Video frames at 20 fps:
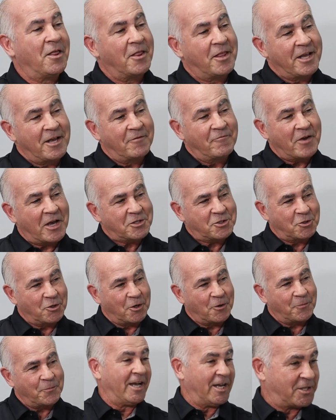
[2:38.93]
the
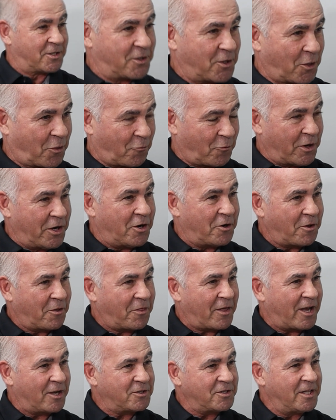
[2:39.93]
investor? It's the
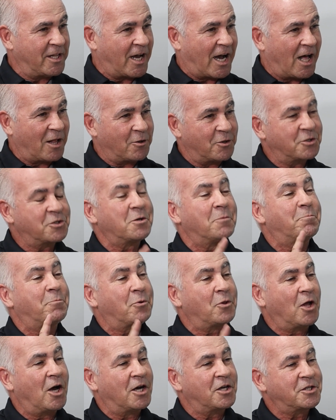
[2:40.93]
$300,000
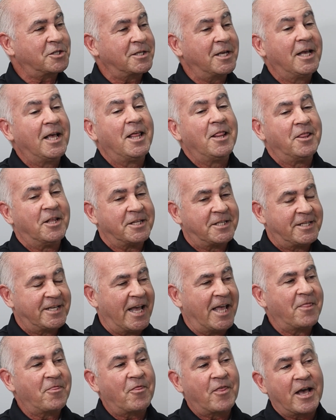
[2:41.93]
plus the
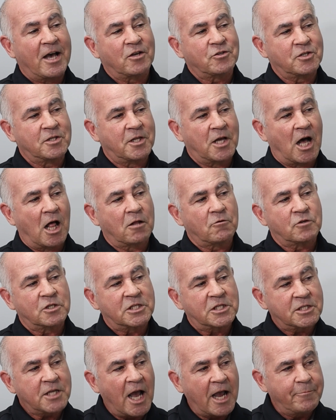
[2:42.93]
$10,000
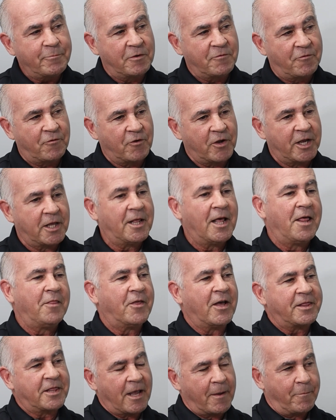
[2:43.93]
assignment fee
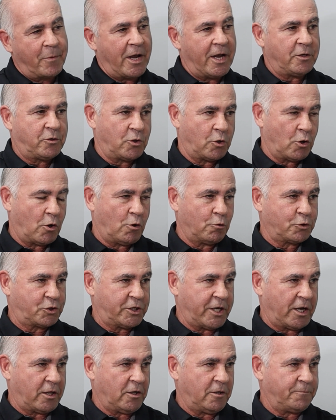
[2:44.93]
that they paid to the
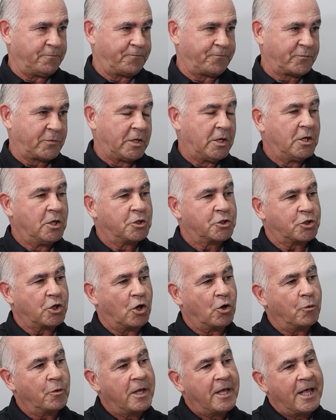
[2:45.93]
wholesaler.
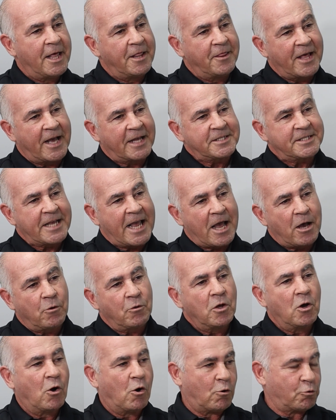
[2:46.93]
So that's
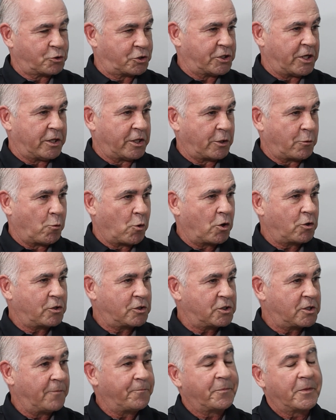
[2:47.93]
how wholesaling
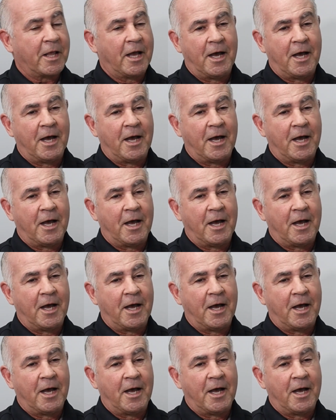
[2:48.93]
works.